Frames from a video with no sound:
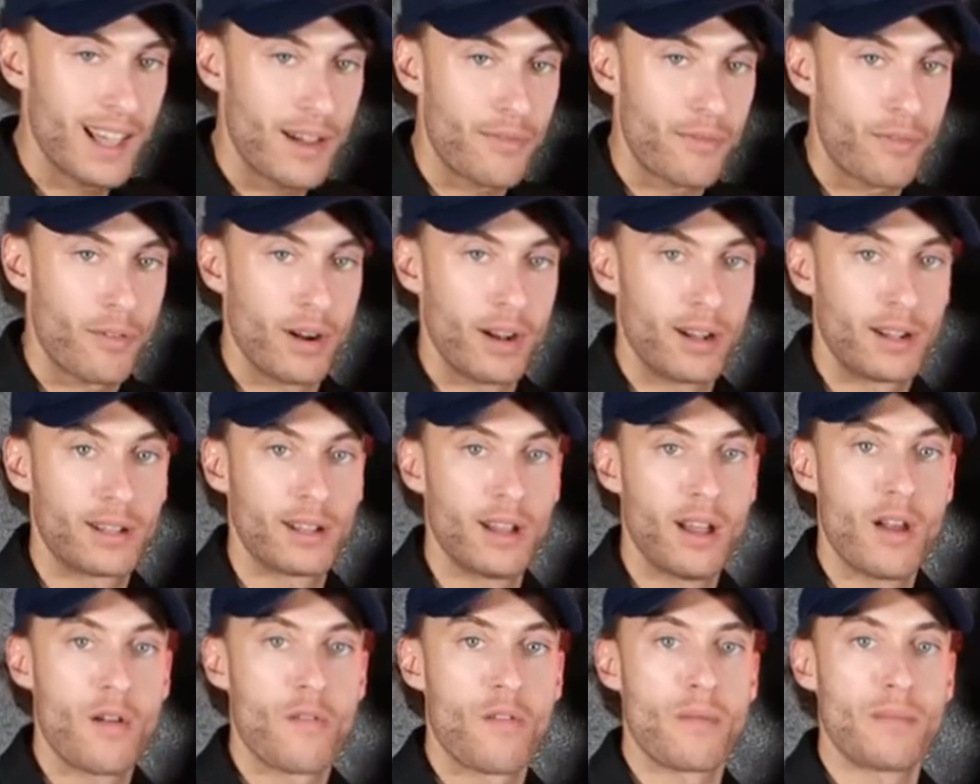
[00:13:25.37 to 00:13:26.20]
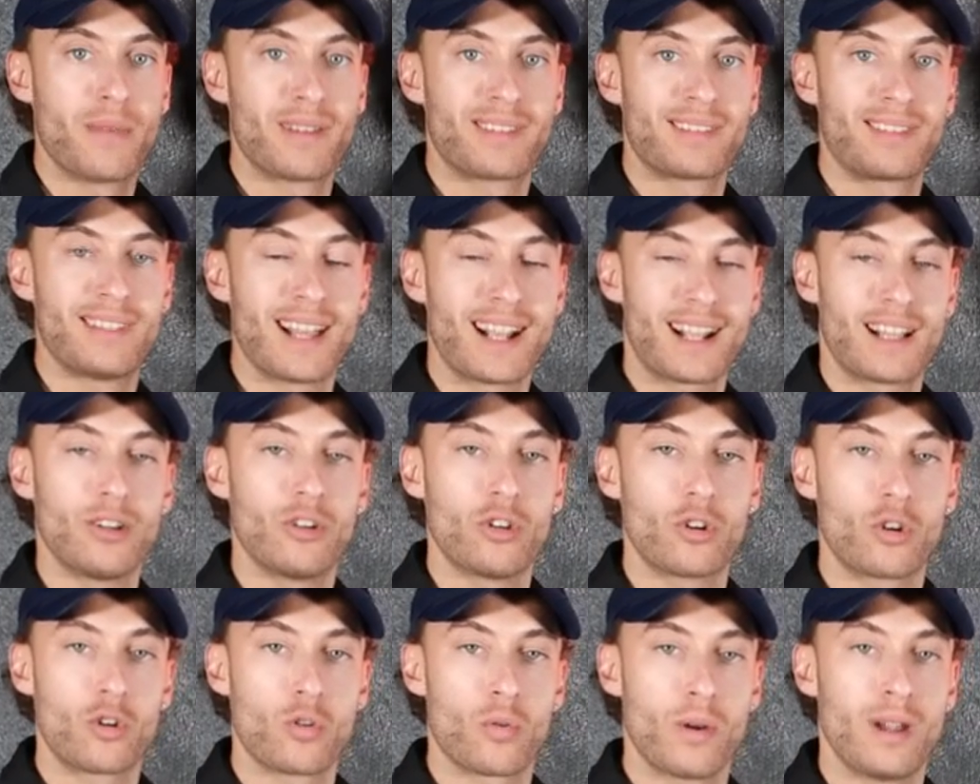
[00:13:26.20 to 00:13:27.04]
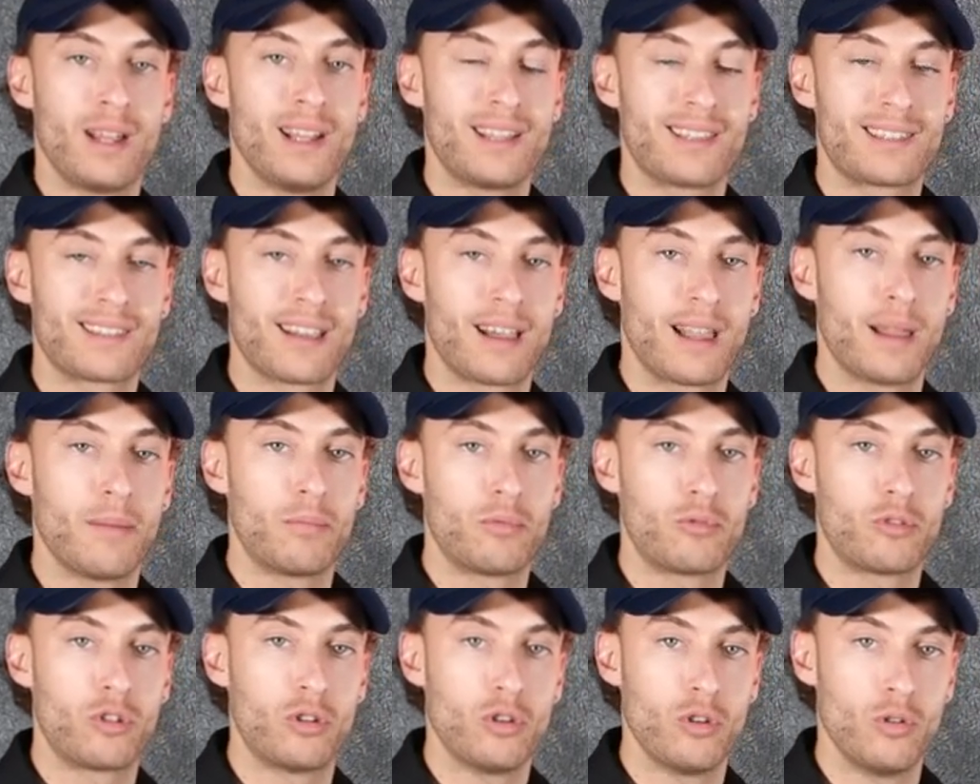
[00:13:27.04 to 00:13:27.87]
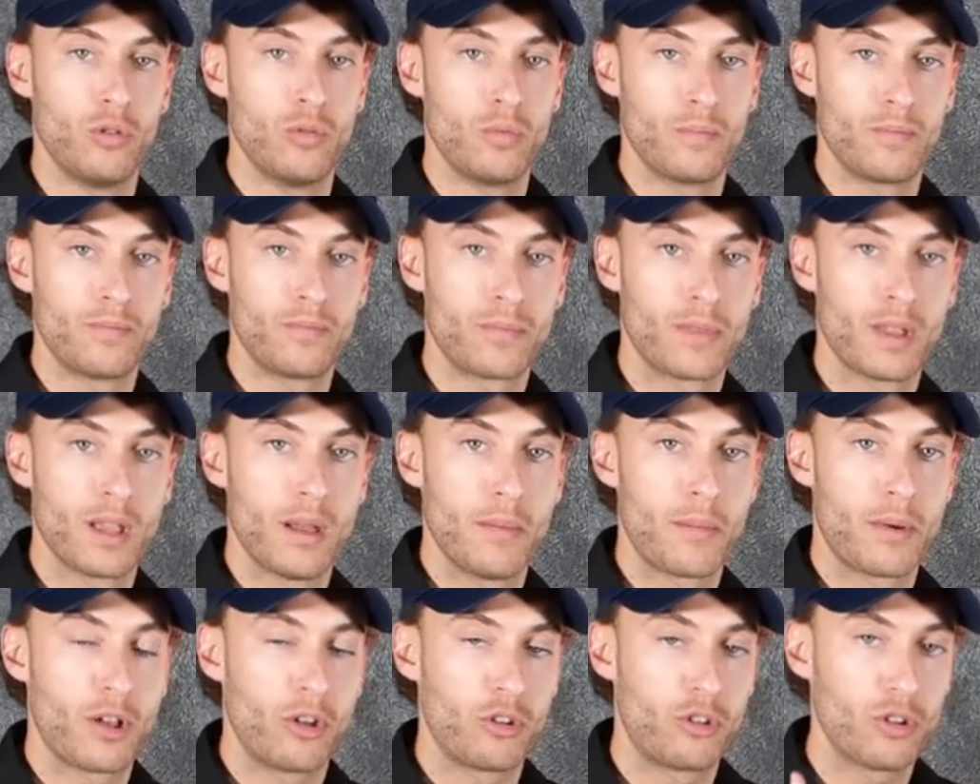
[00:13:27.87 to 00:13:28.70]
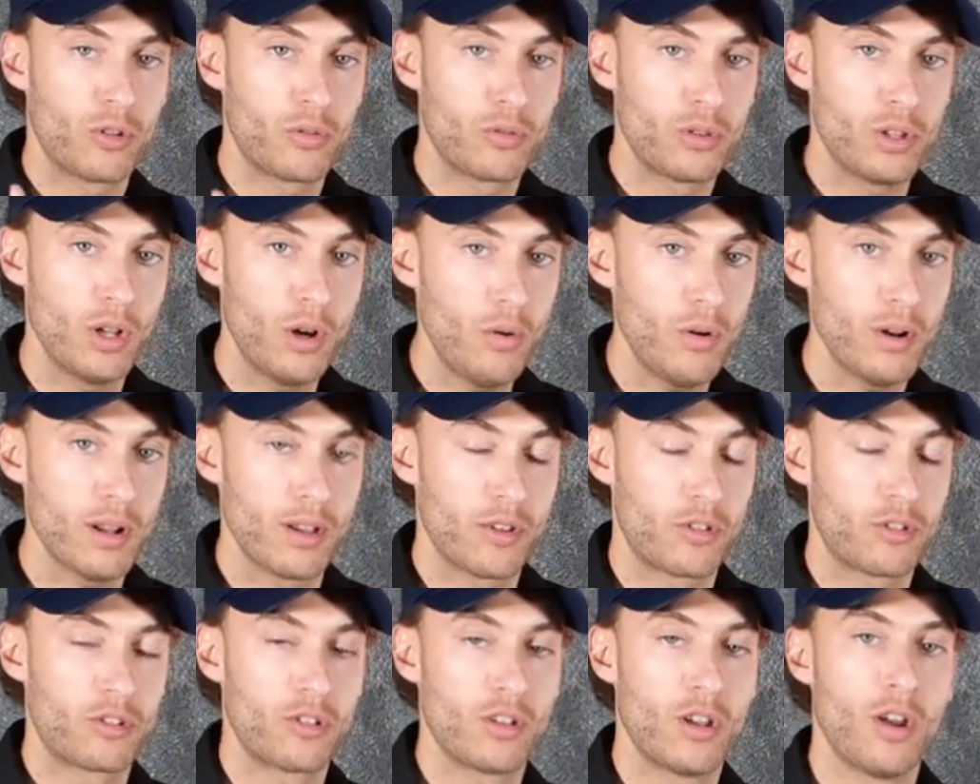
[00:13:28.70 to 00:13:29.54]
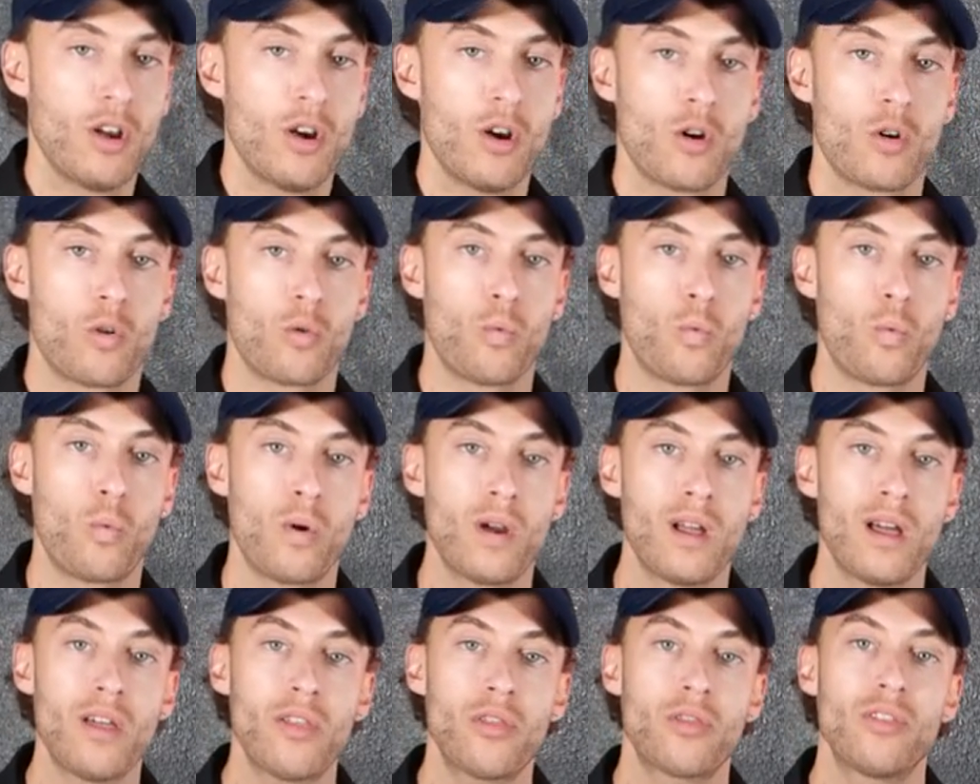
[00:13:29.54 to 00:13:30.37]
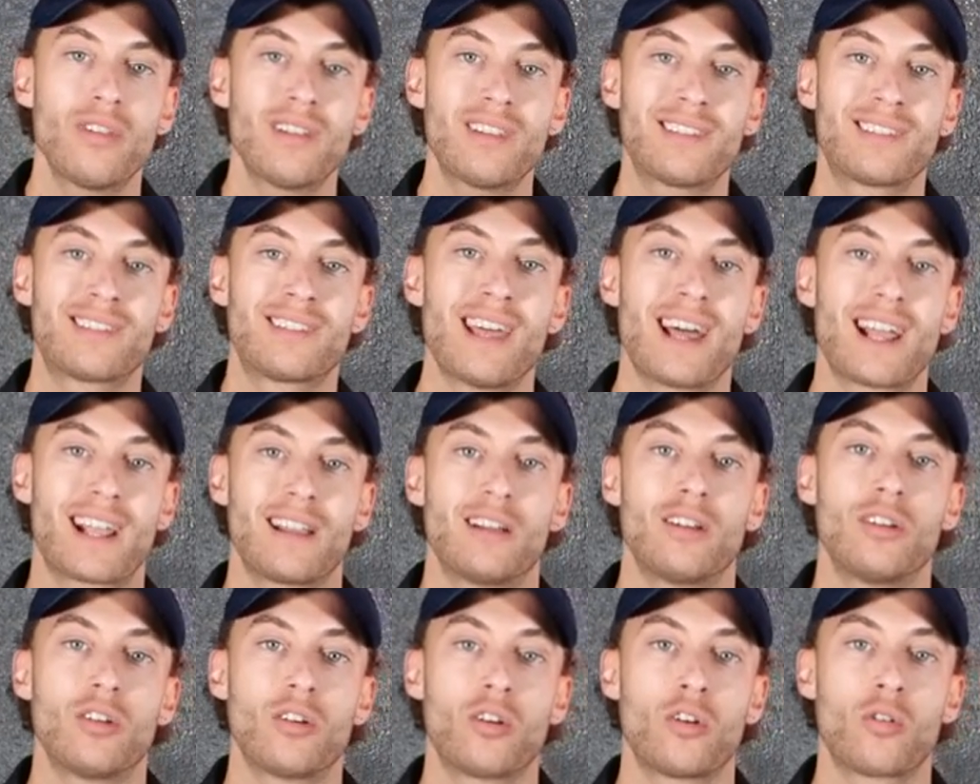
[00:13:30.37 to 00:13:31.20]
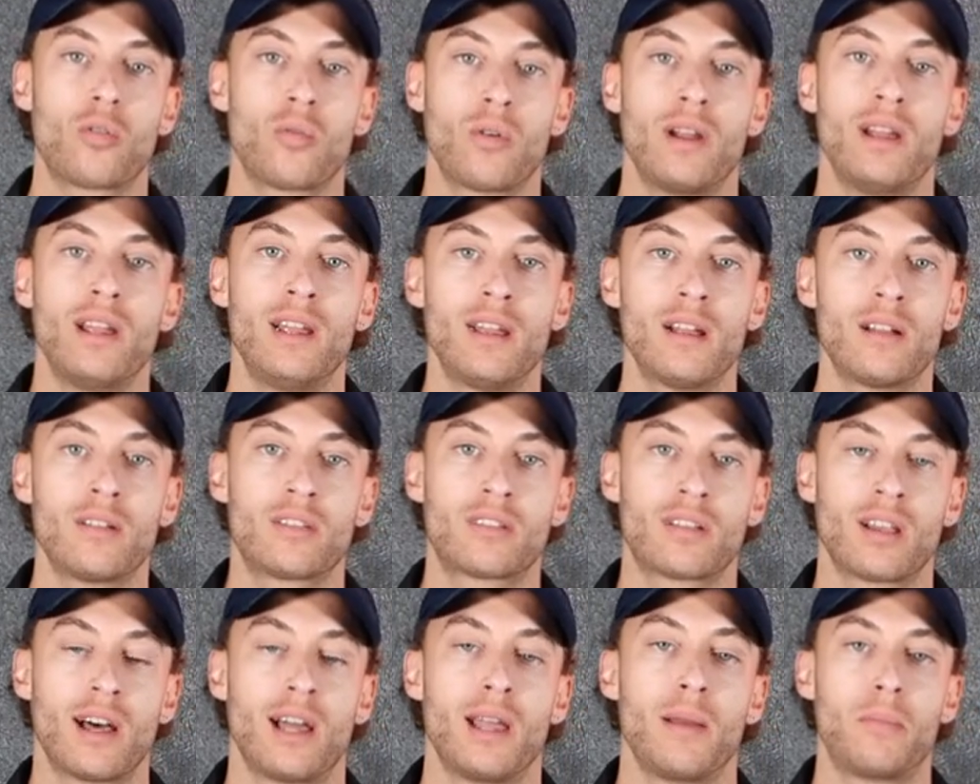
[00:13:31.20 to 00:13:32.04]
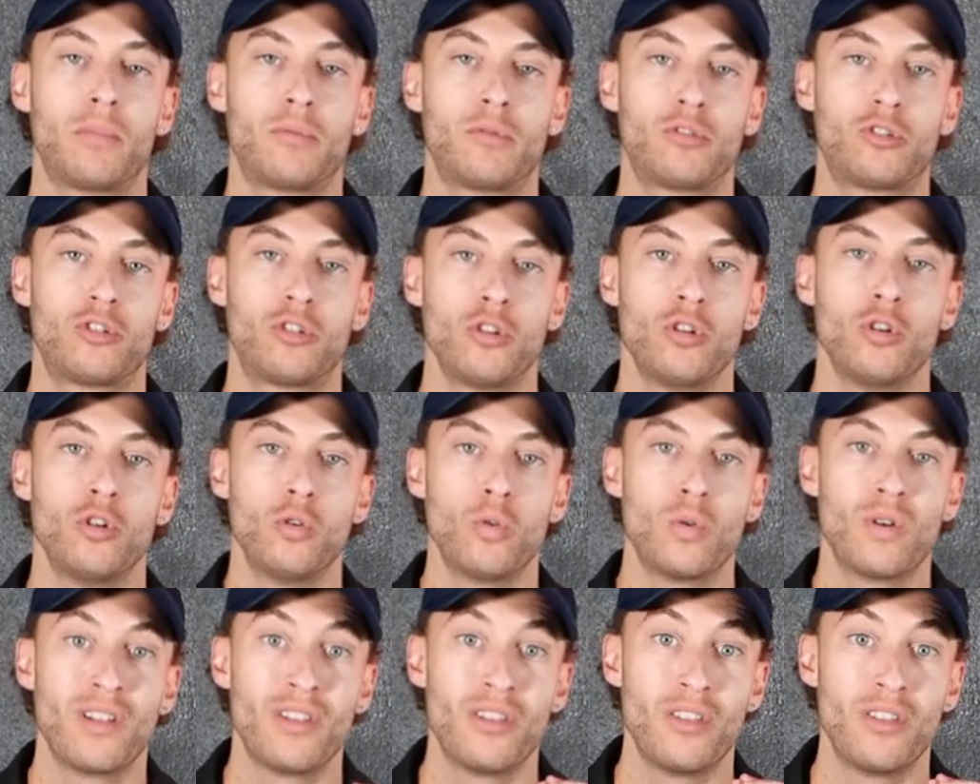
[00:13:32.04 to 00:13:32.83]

different from the second degree type 2, because you'll notice with the second degree type 2